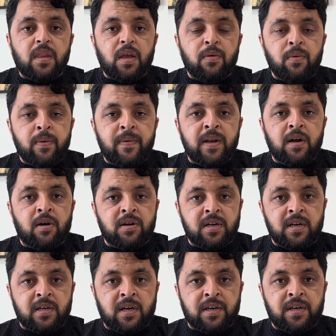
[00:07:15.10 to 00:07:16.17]
we will
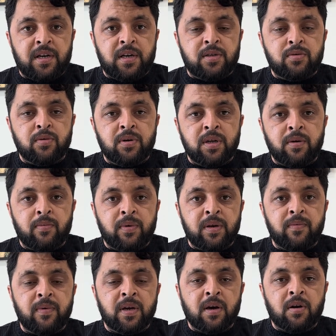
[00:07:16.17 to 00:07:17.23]
order concrete. So when
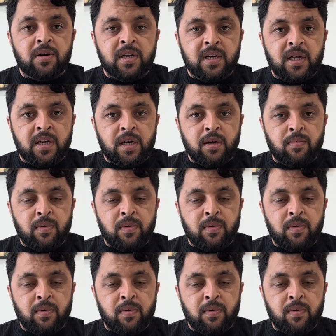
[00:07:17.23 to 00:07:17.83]
we order concrete,